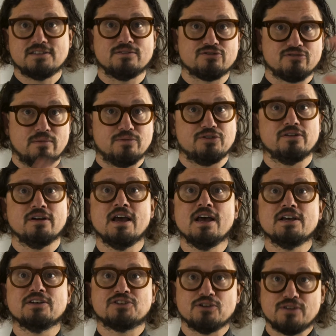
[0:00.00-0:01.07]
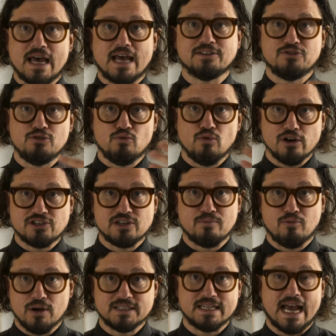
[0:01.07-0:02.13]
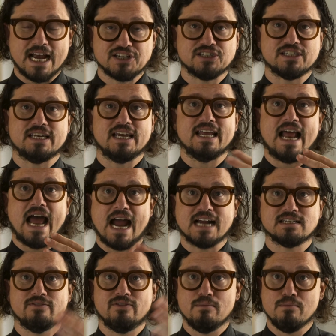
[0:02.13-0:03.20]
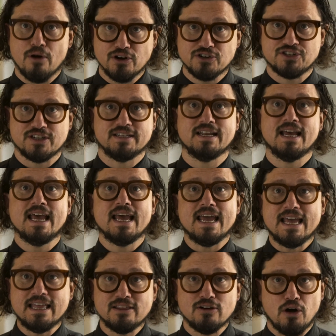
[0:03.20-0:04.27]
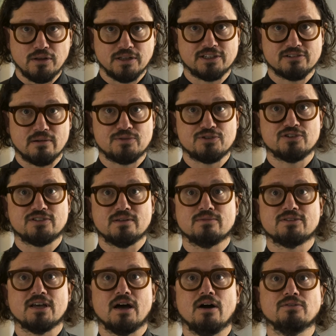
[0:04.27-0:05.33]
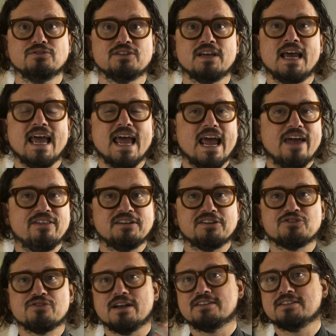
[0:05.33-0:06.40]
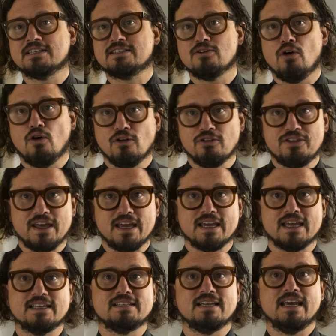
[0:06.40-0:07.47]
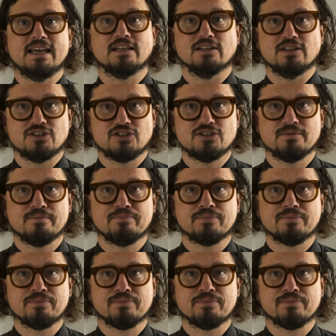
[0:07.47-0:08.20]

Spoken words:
of Scripture so that to worship was actually an act of immersion in the Holy Scriptures themselves, and then to translate the whole thing into English.